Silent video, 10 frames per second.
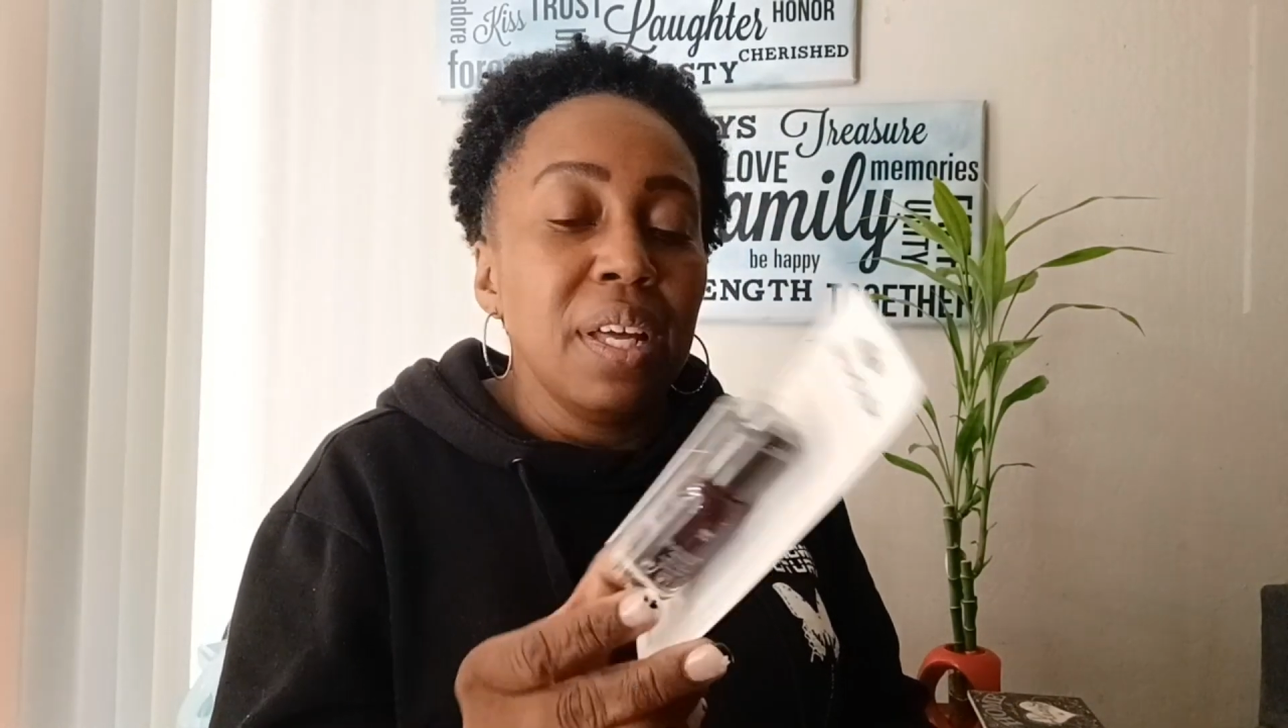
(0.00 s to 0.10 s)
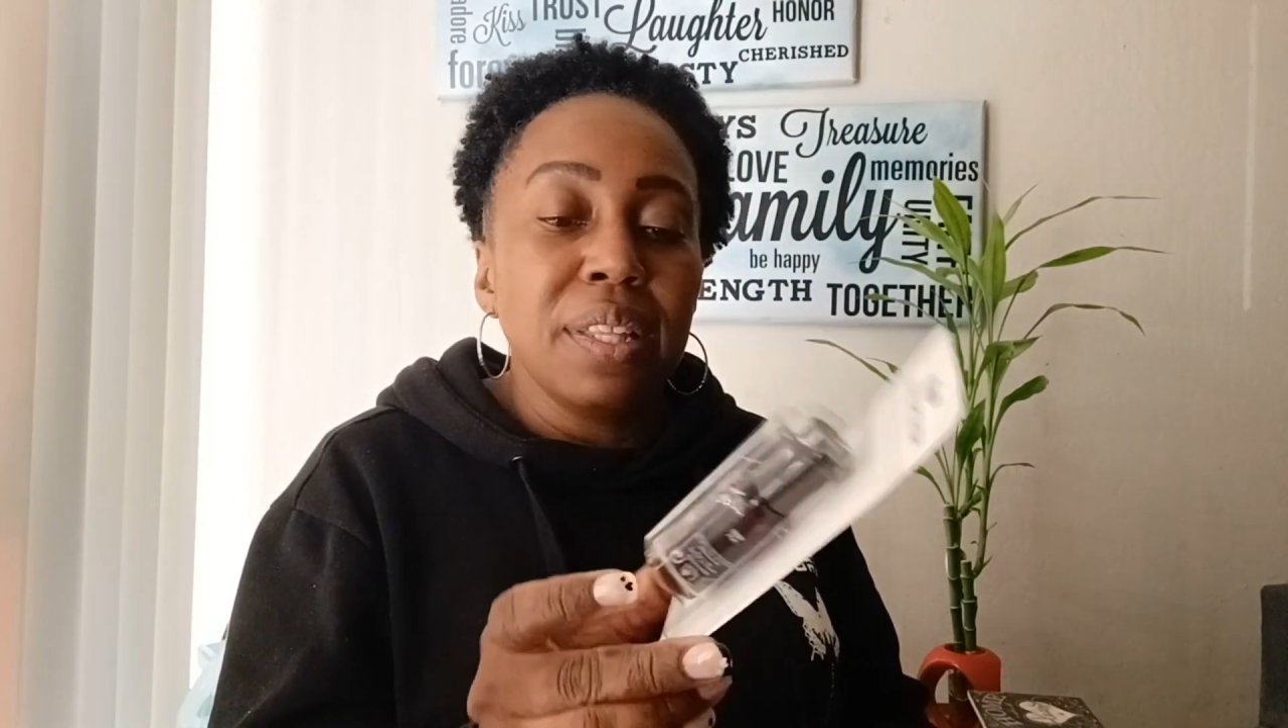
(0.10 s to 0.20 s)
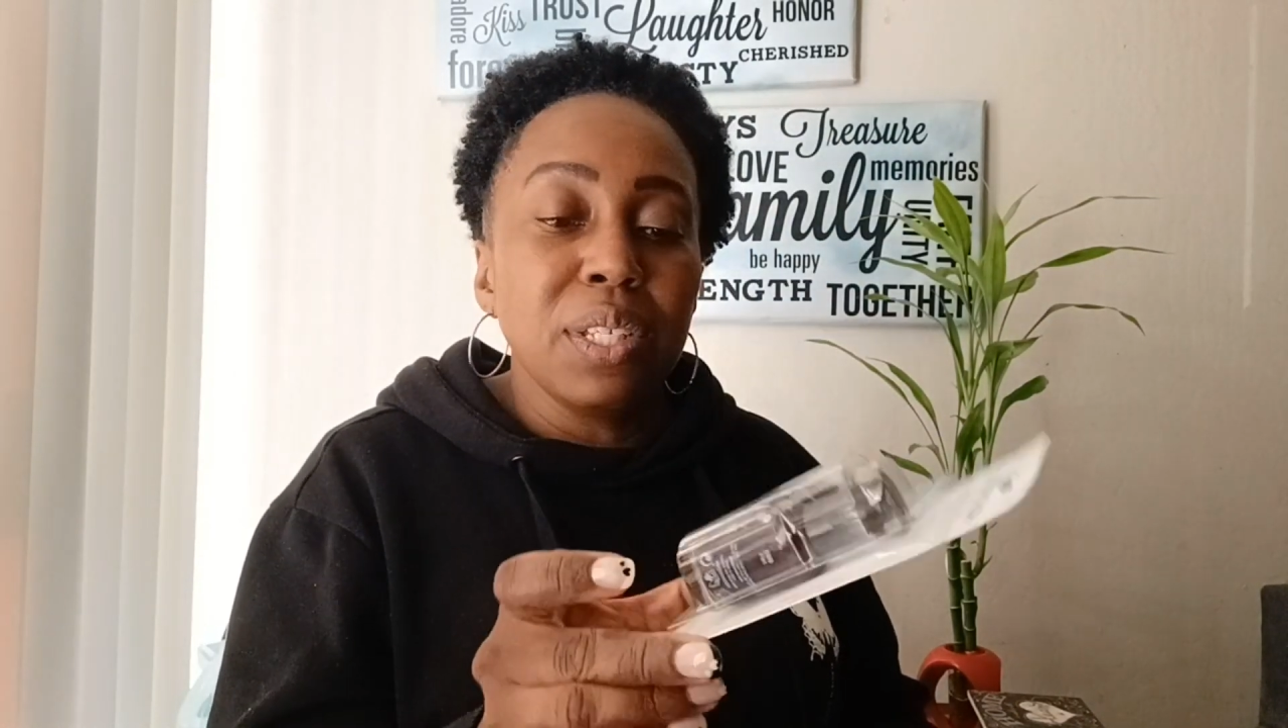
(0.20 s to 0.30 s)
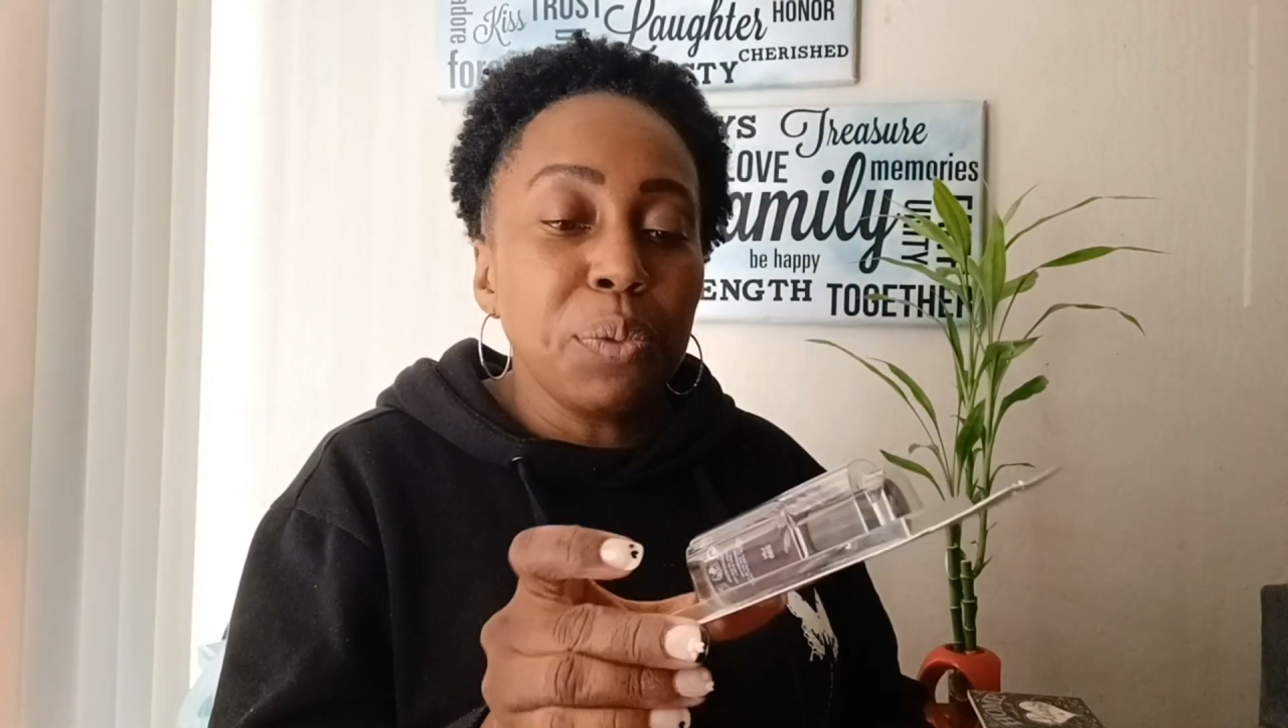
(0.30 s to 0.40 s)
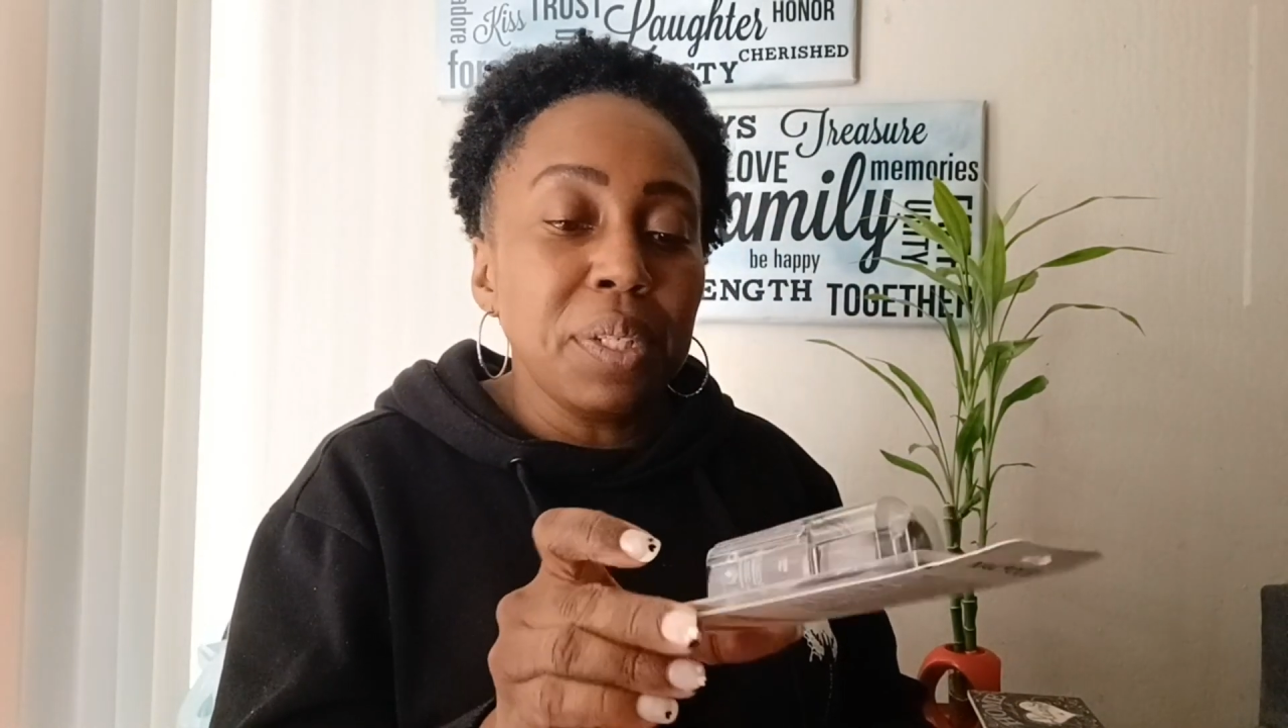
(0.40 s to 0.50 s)

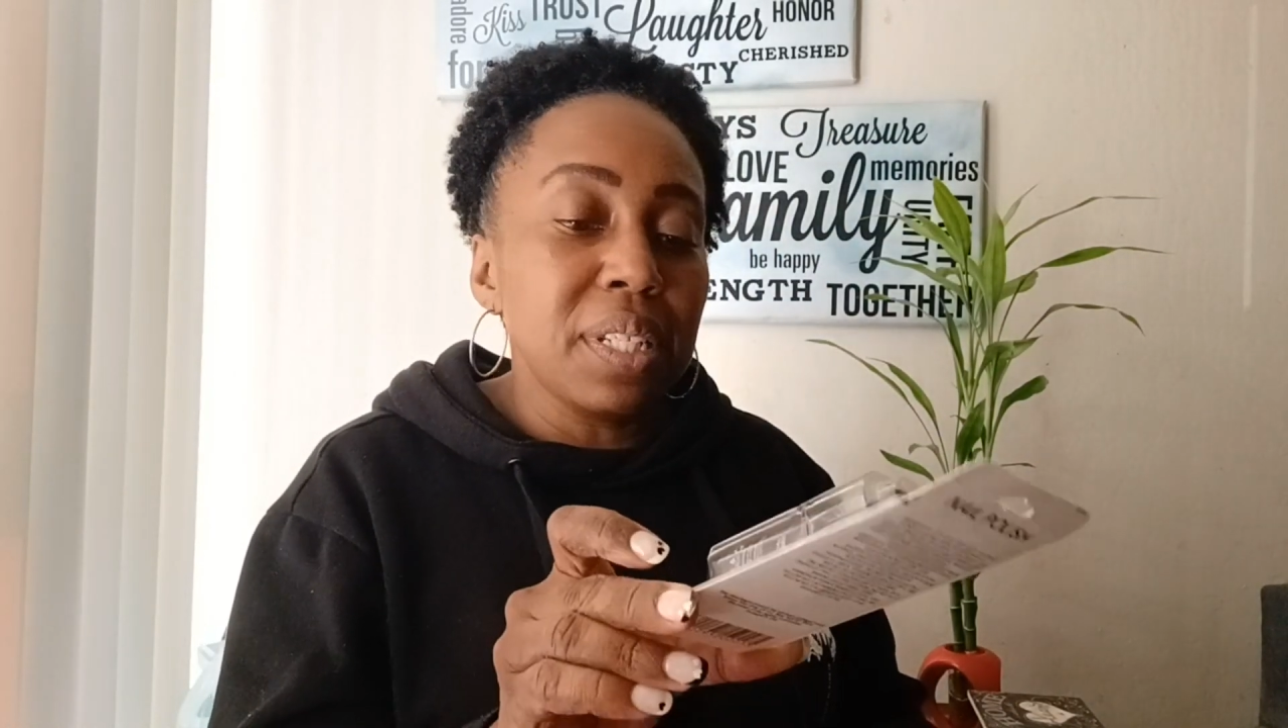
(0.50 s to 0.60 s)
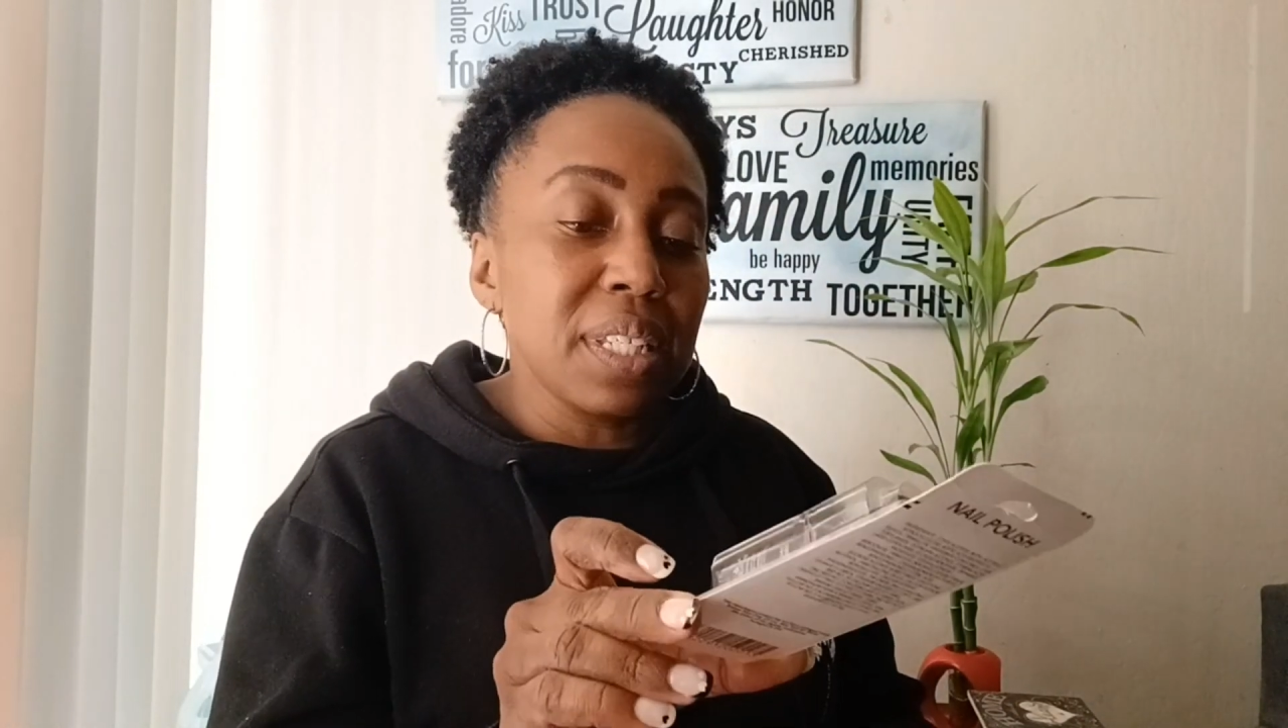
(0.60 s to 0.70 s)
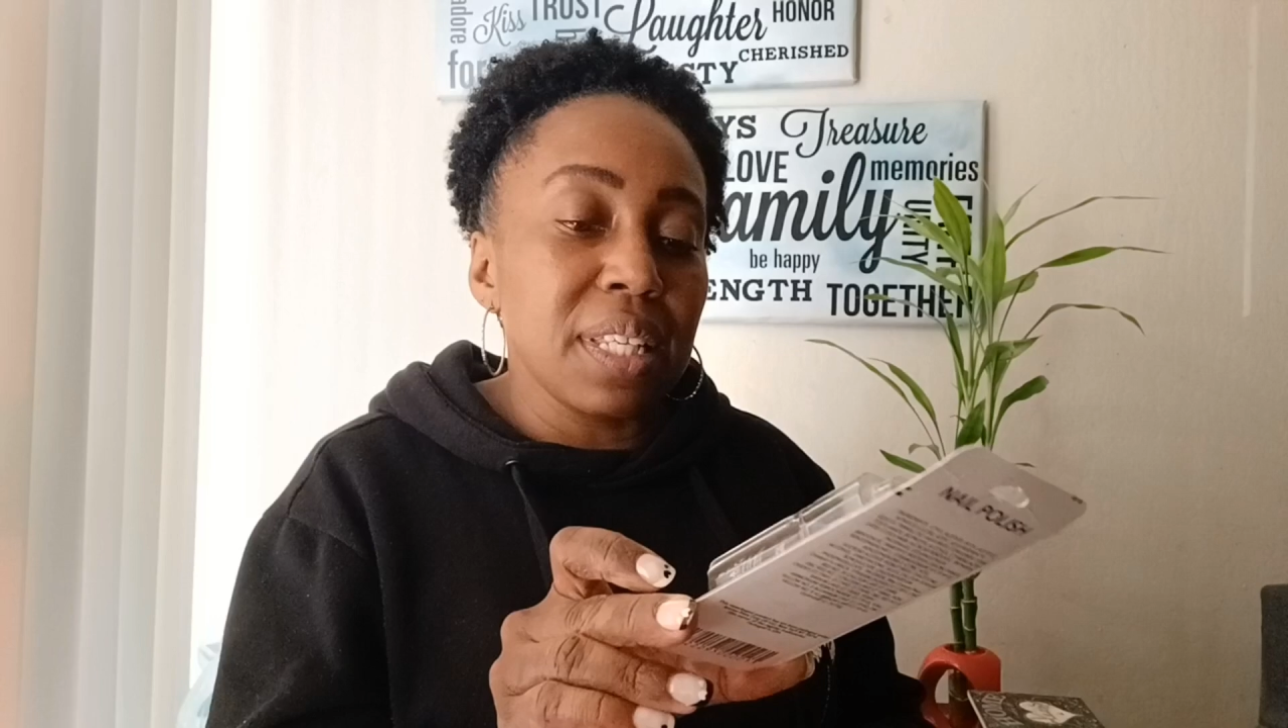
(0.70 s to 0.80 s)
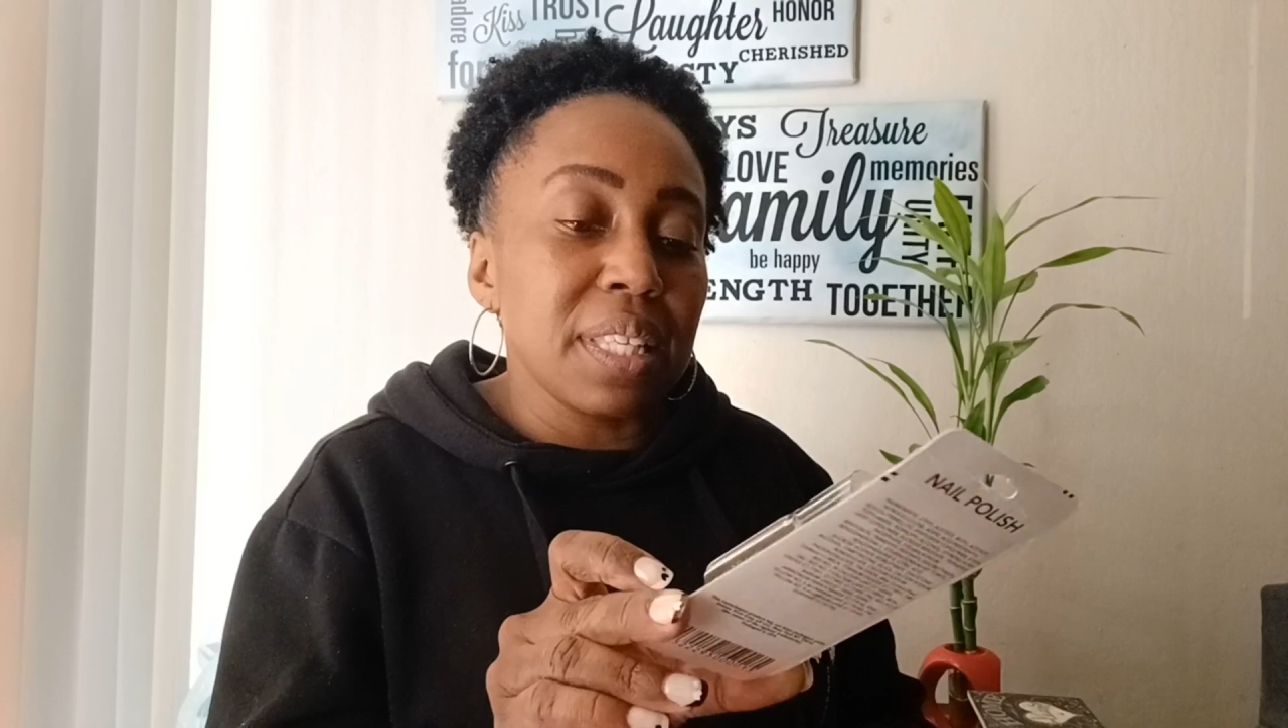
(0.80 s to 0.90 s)
This one doesn't